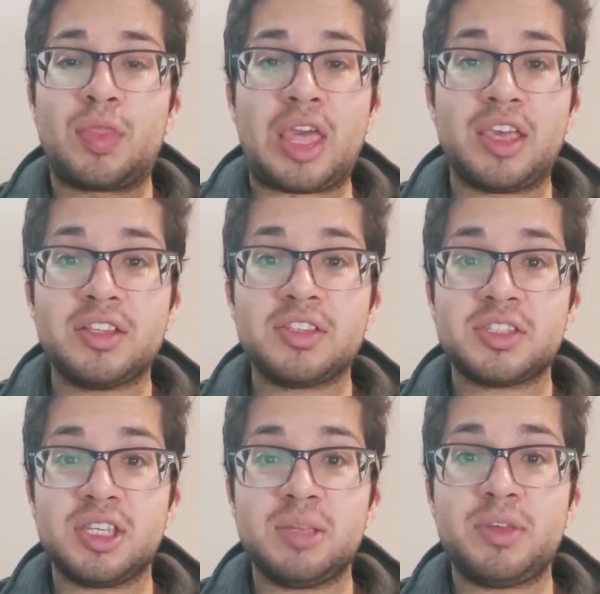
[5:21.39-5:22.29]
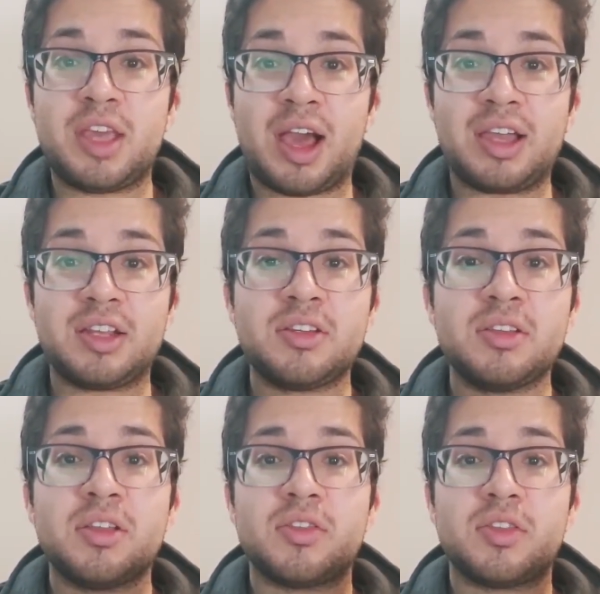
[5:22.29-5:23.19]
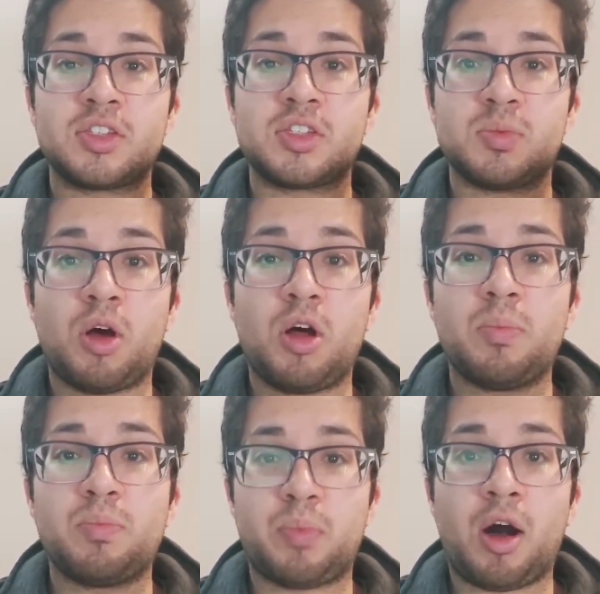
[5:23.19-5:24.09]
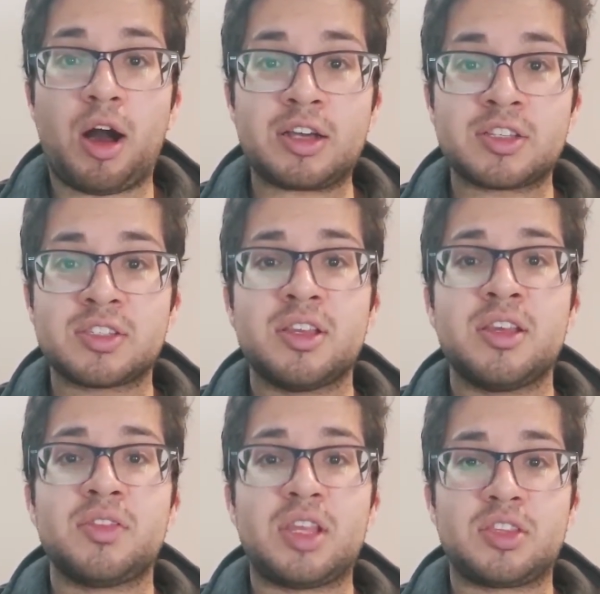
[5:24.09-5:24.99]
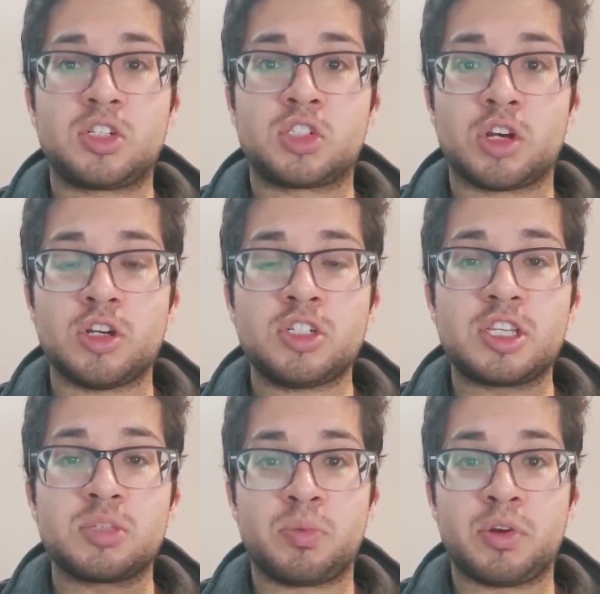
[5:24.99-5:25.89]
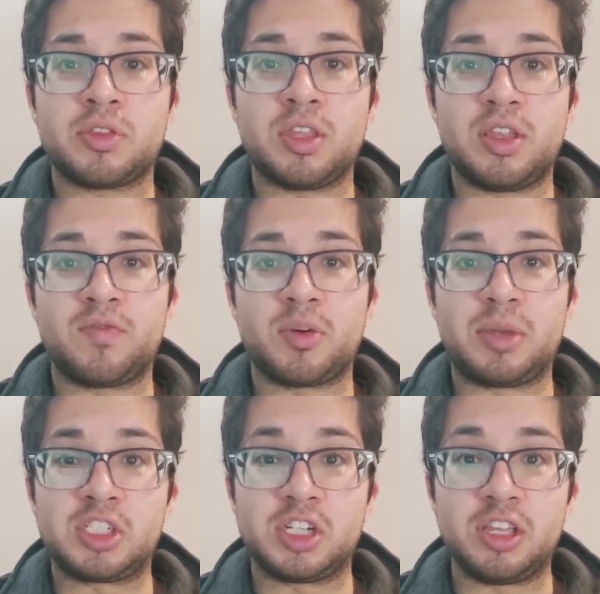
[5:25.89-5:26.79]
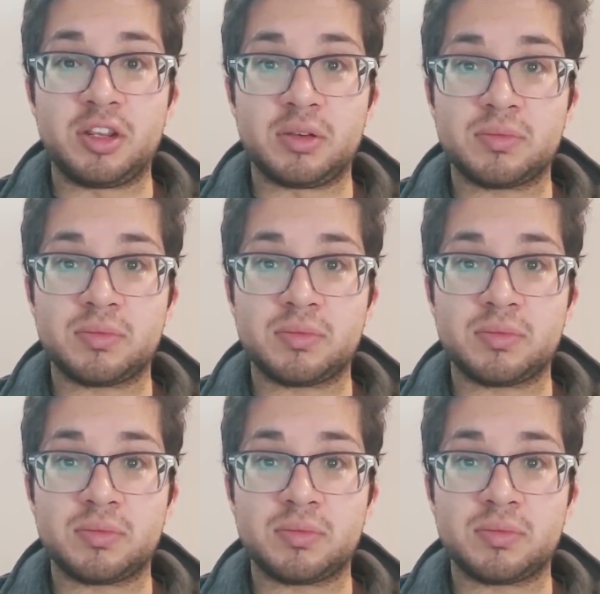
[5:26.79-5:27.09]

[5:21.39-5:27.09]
They can see behind the small box that the church has put the information in.